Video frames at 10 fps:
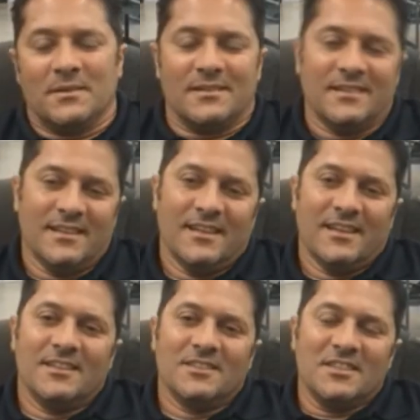And
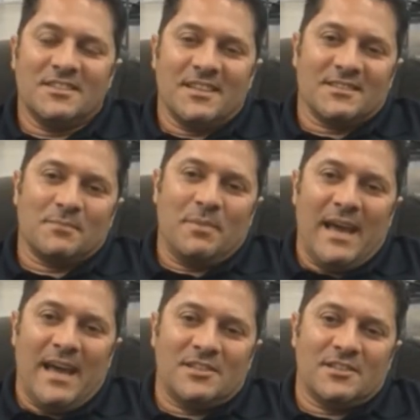she's done some
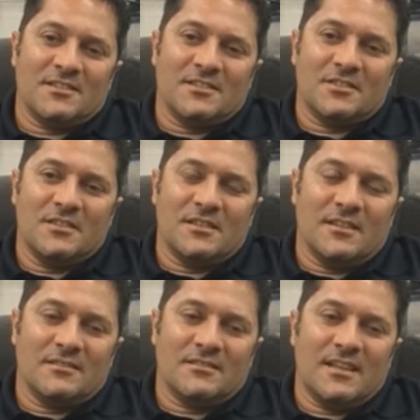pageants, and she's
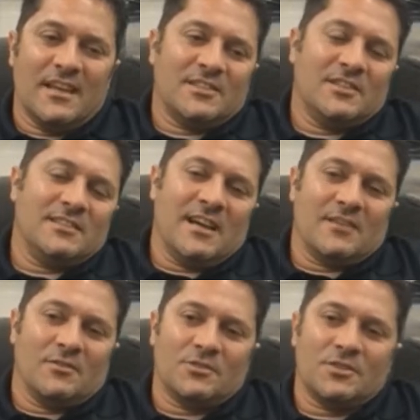got
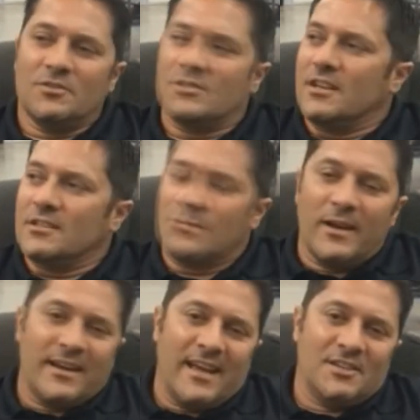her own show. She does
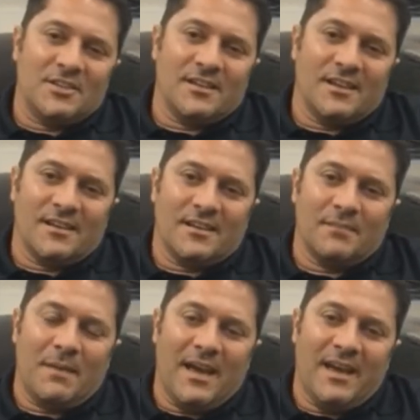Wing Nation on
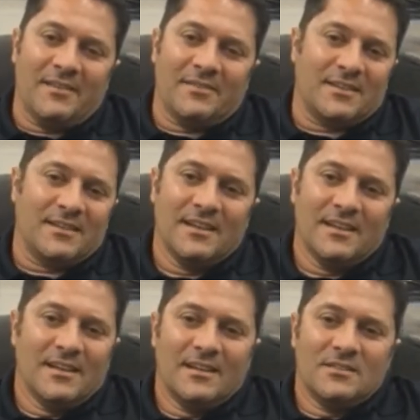MAV, and
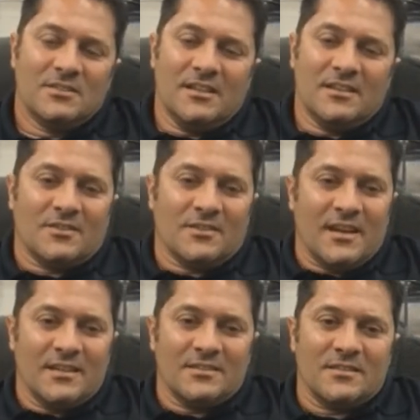she does all
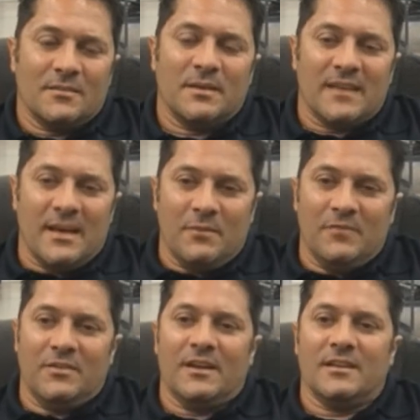kinds of stuff. But yeah,
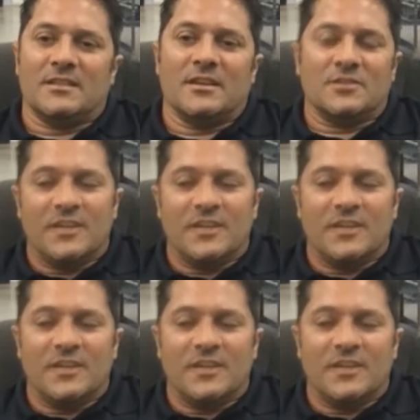we've done this here.